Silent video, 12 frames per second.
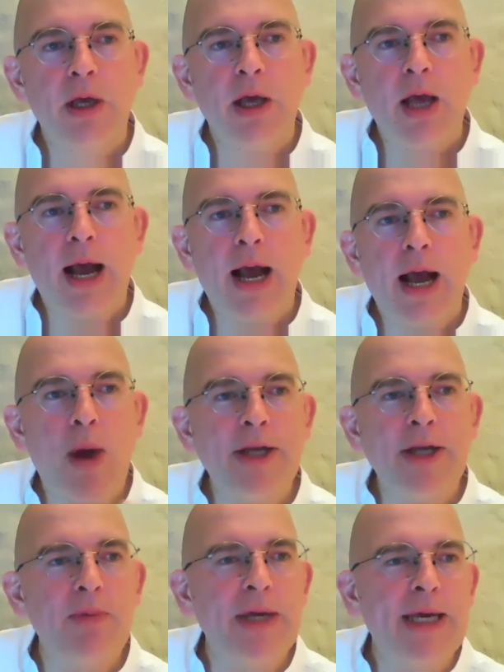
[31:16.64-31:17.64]
And when
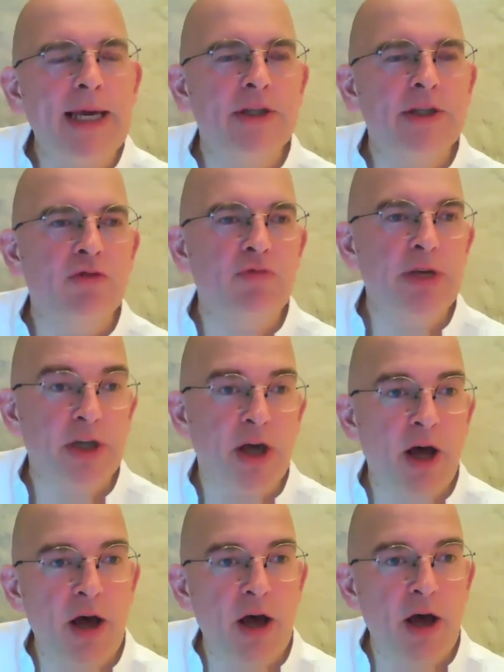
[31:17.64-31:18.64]
you begin to
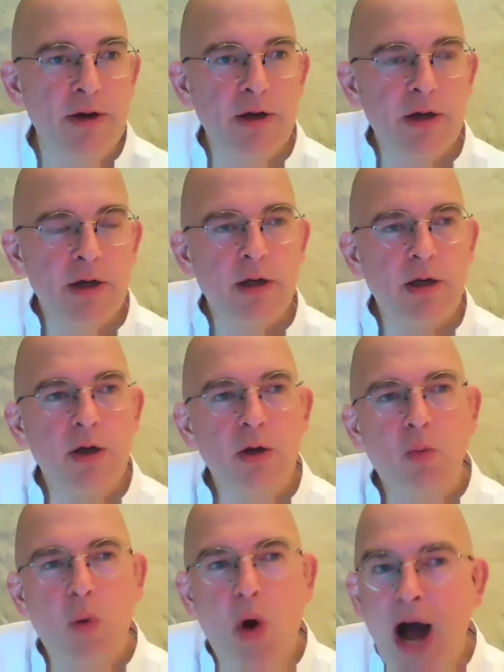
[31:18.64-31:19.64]
return,
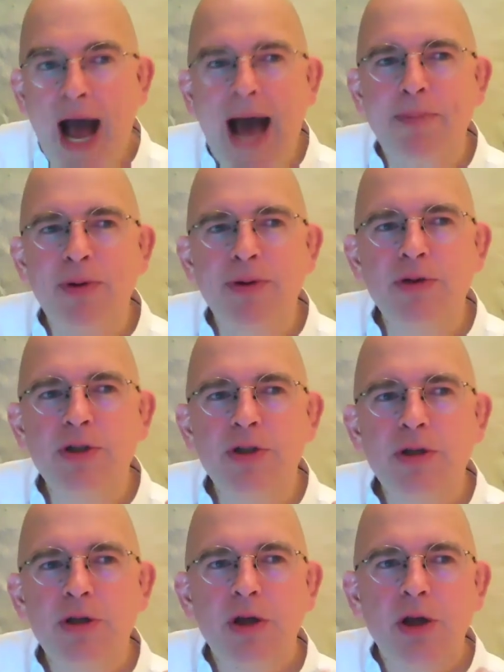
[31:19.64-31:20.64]
what
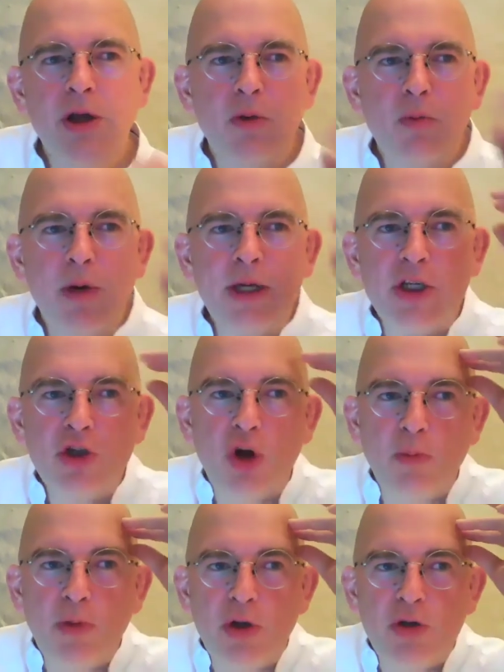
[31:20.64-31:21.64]
happens? Well, you
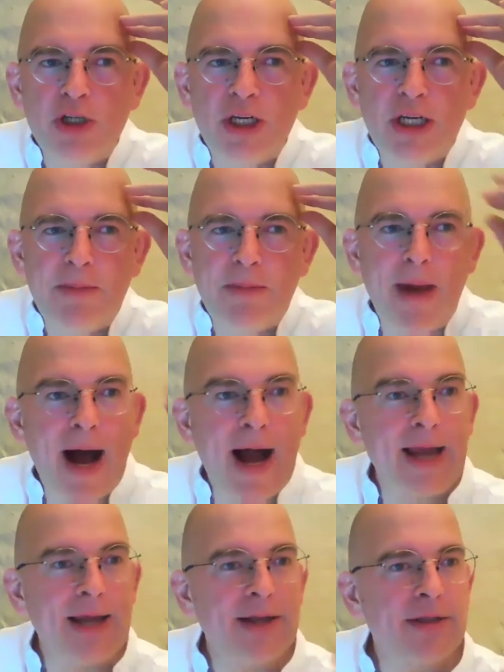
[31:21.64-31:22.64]
stop using your
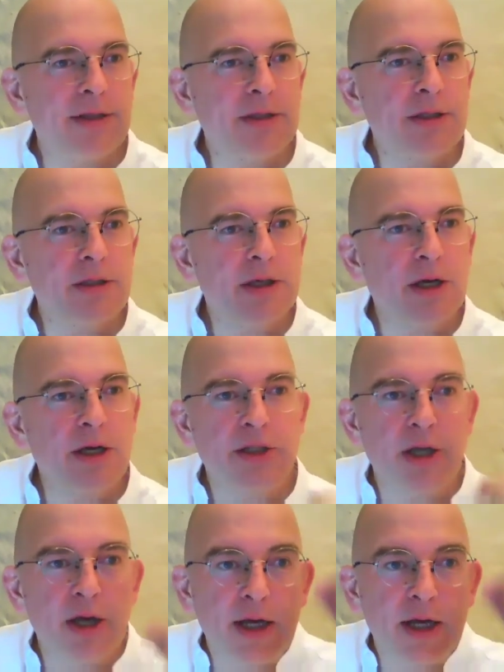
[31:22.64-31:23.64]
mind as
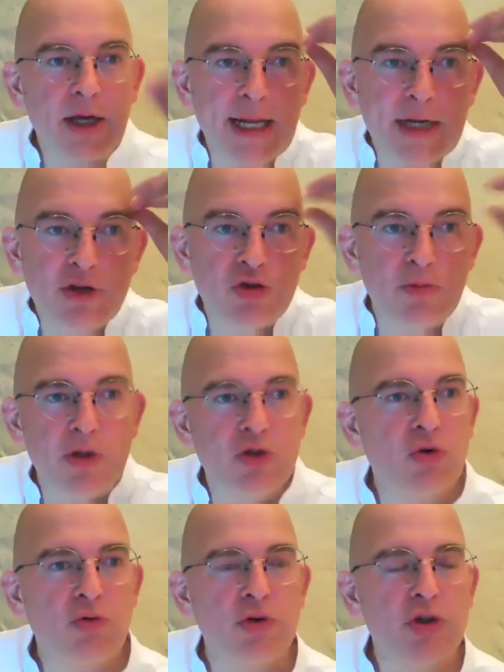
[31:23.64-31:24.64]
an instrument
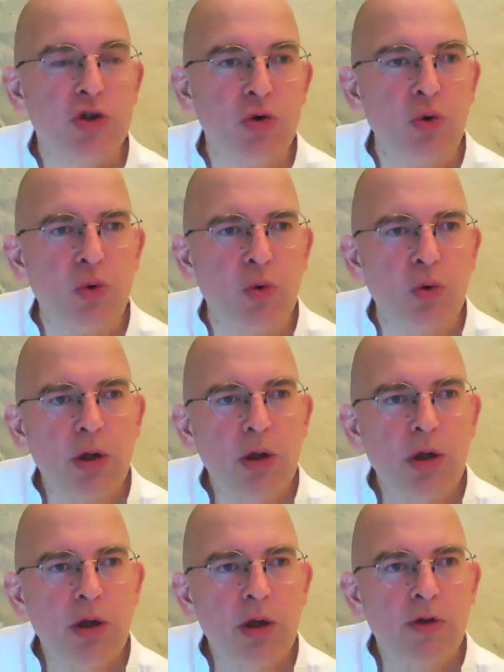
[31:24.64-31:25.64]
or a tool
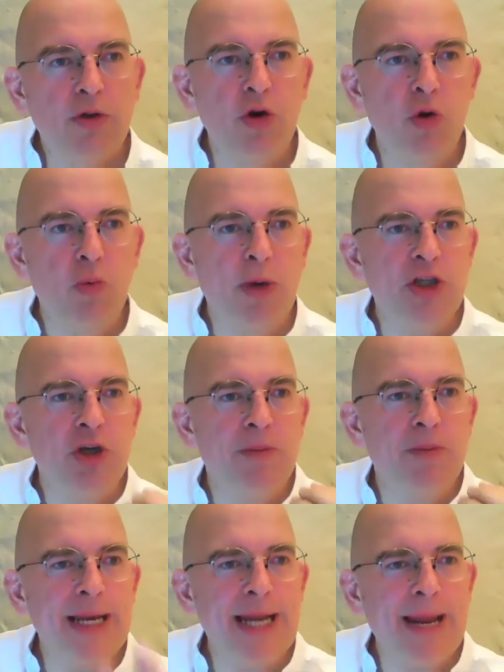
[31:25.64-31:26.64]
through which you
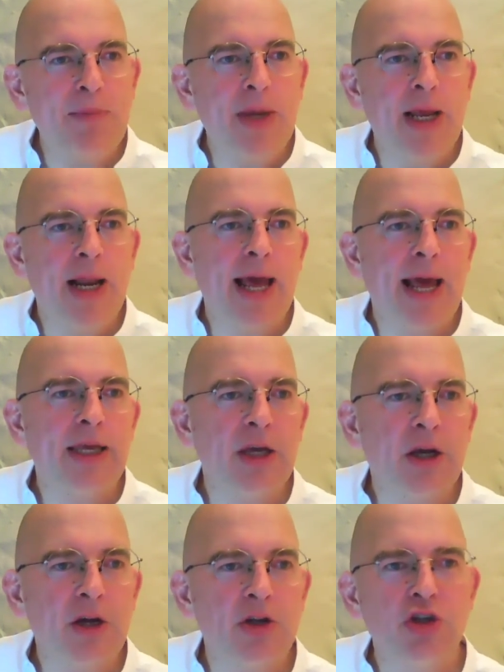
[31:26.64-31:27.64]
manipulate,
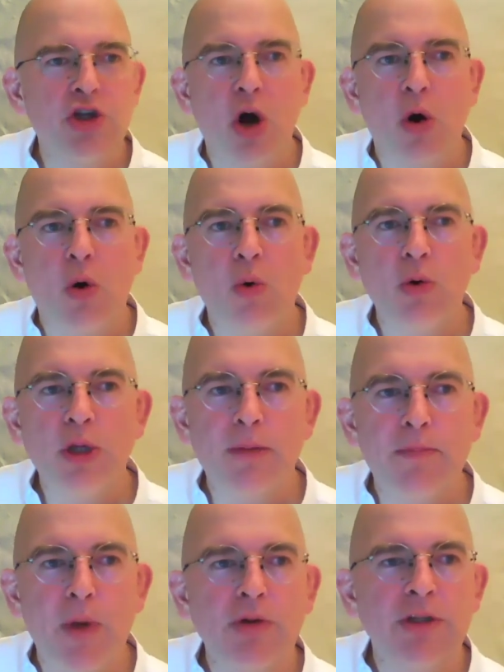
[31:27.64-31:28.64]
you cajole, you
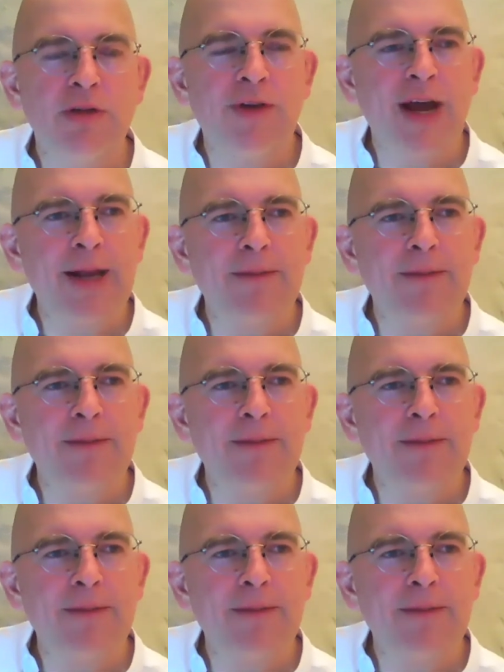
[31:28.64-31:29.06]
motivate.